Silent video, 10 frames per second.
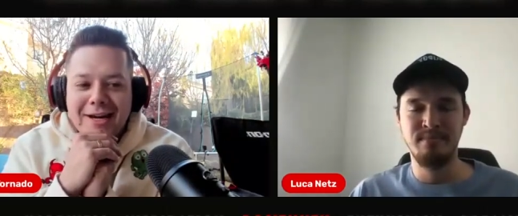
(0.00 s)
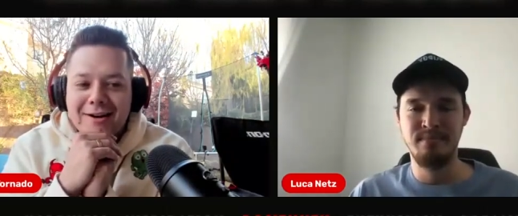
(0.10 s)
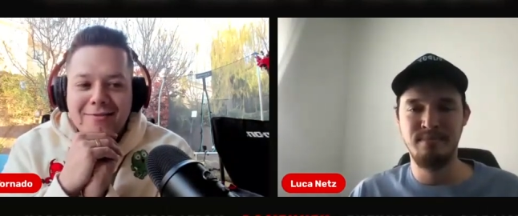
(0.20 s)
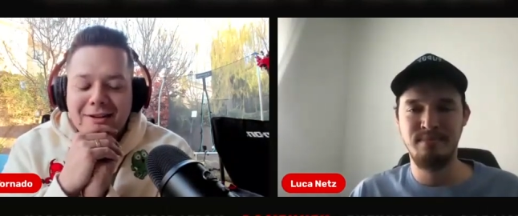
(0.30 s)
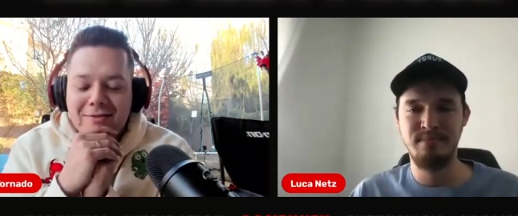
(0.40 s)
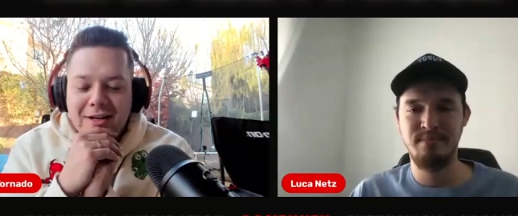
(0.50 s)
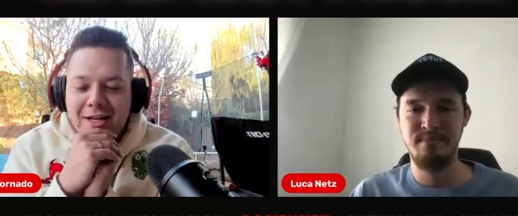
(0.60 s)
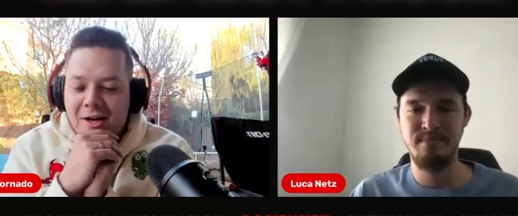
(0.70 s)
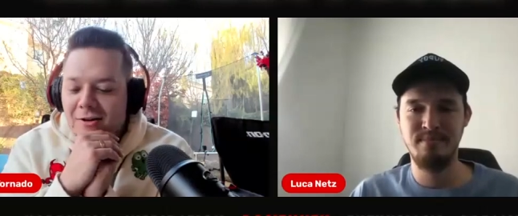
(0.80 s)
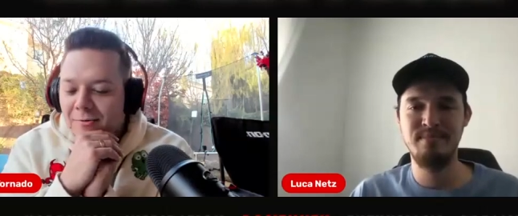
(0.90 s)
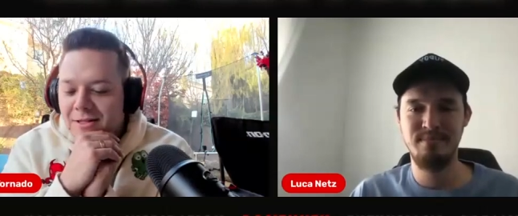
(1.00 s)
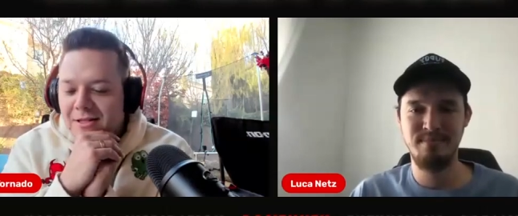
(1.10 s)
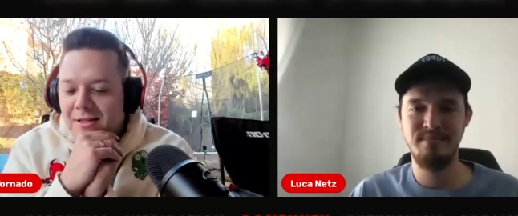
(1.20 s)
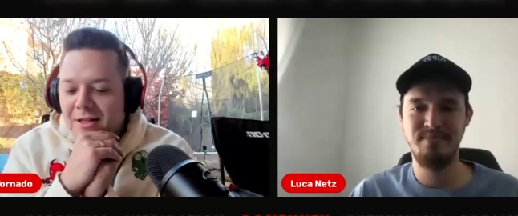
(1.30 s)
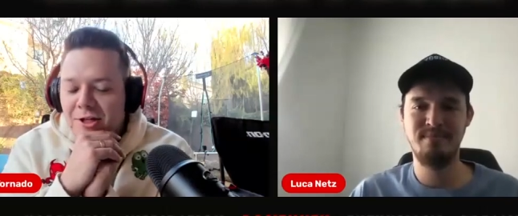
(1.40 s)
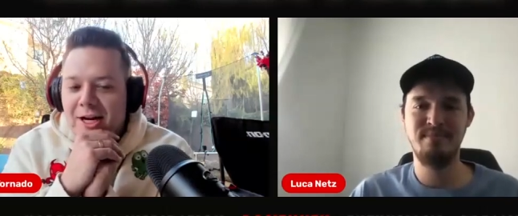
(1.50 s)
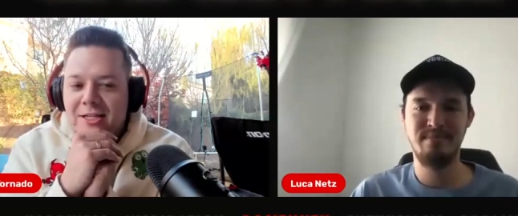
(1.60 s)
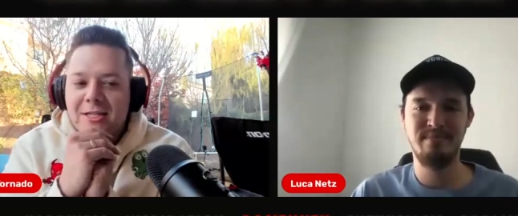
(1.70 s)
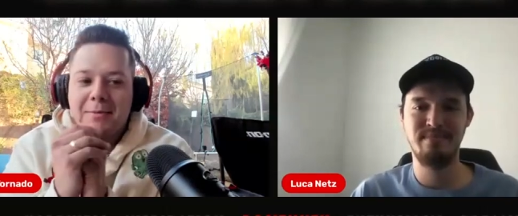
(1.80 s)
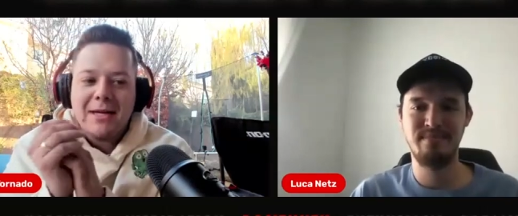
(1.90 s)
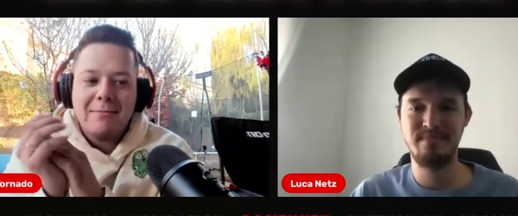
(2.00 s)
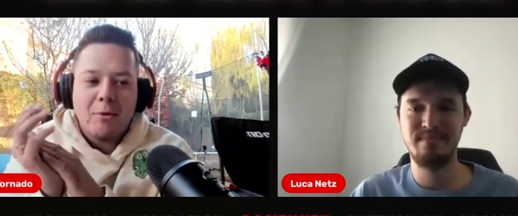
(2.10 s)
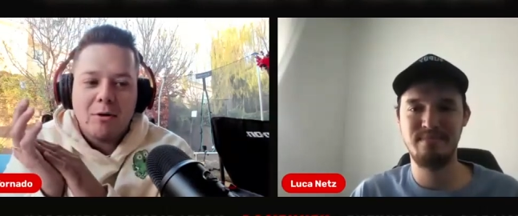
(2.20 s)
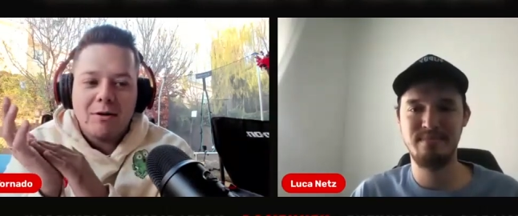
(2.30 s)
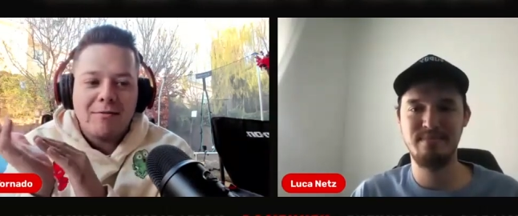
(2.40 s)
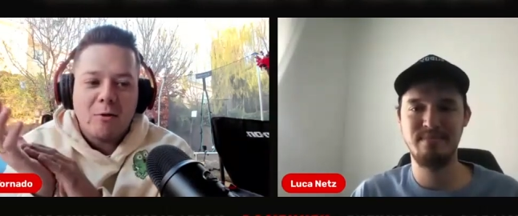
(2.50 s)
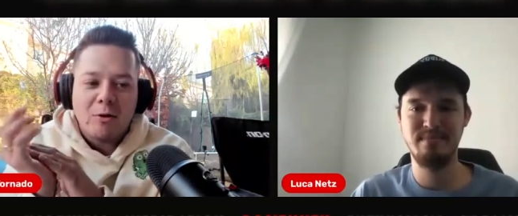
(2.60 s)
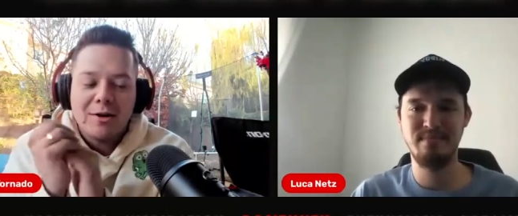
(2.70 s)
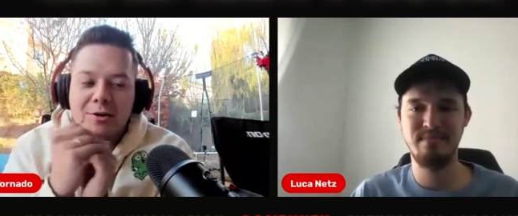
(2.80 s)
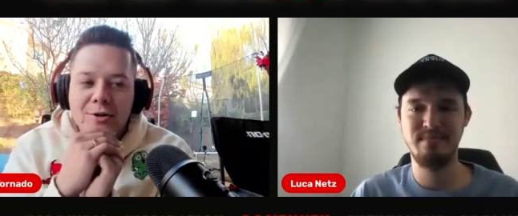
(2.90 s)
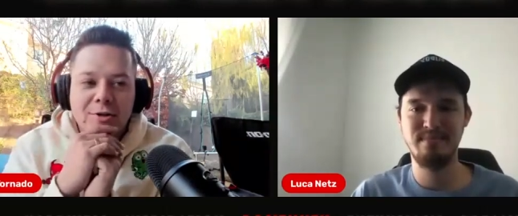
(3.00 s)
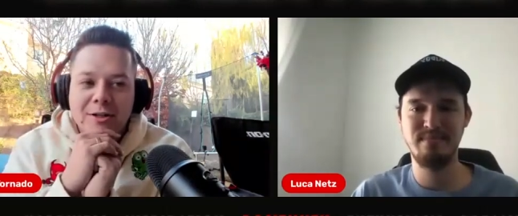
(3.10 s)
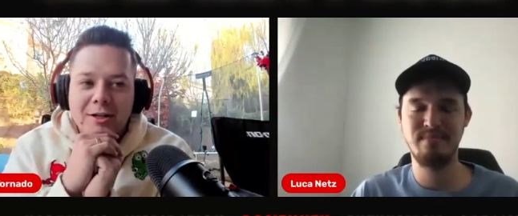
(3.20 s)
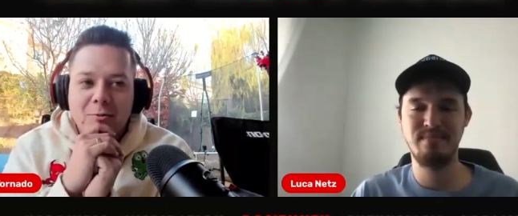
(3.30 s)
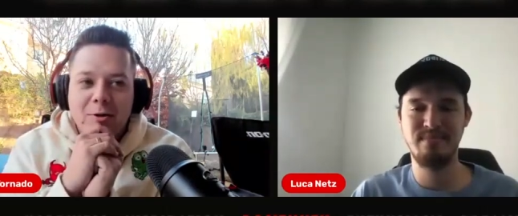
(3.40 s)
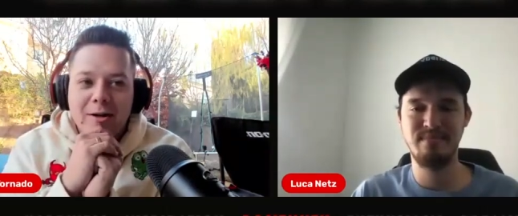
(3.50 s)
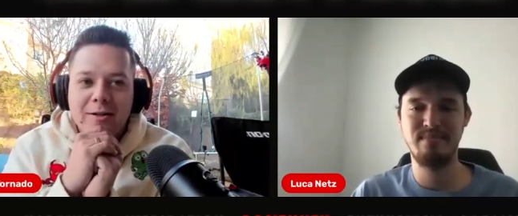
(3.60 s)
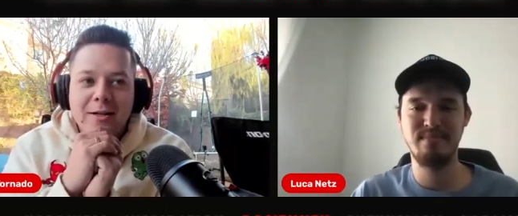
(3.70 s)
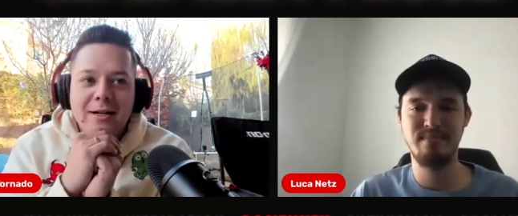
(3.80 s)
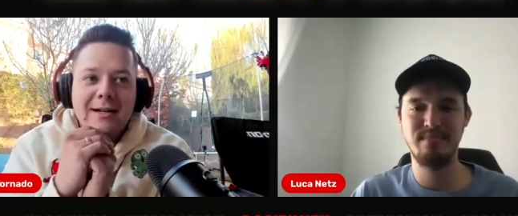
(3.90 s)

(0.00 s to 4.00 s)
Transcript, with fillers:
Speaker 1: a Gary Vee video, and it was the chances of being born are 400 trillion to one.